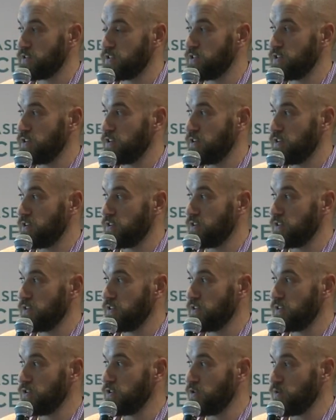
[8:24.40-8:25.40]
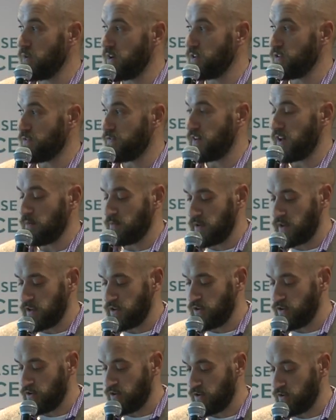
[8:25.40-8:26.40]
to you and your family
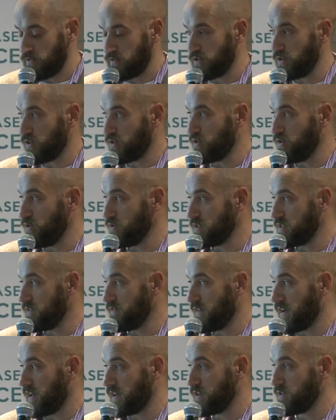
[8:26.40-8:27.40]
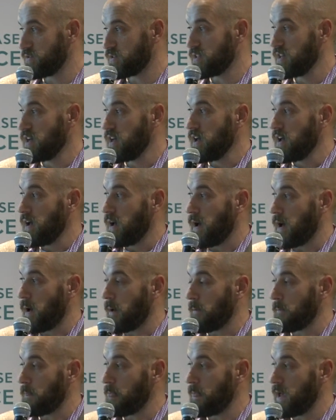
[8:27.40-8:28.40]
and your goals and values.
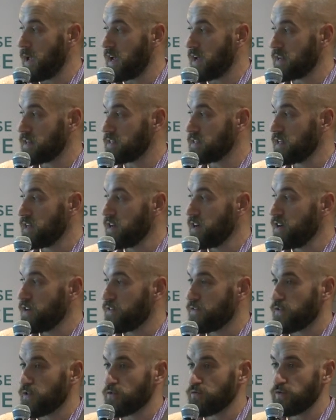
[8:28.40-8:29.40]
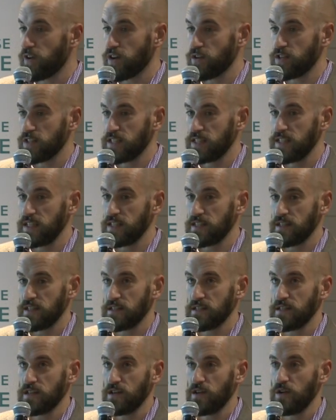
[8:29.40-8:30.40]
And for rare
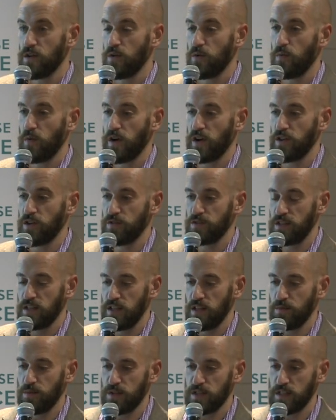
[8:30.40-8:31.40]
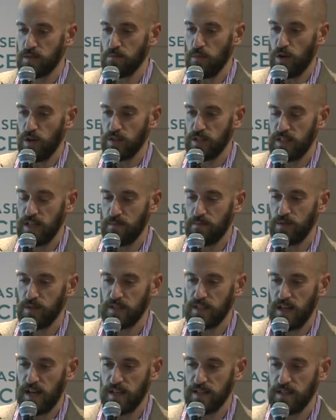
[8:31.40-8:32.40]
diseases where you're dealing with small sample
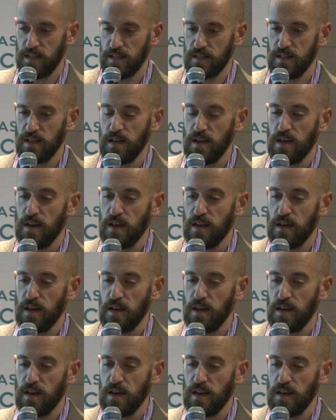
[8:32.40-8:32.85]
sizes,